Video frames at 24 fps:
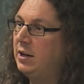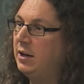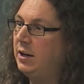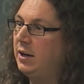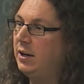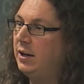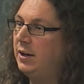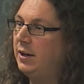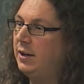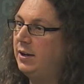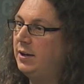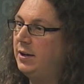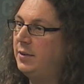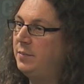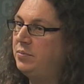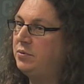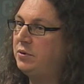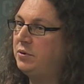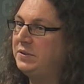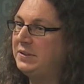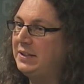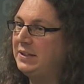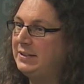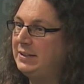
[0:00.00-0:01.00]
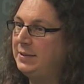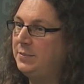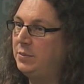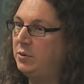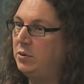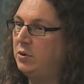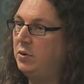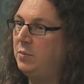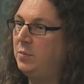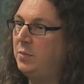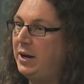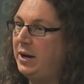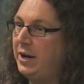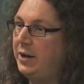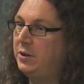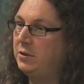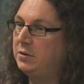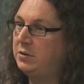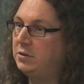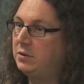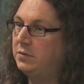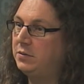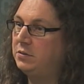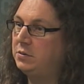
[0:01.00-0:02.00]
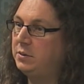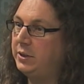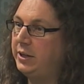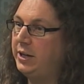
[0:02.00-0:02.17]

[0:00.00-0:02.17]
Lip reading: processable by a software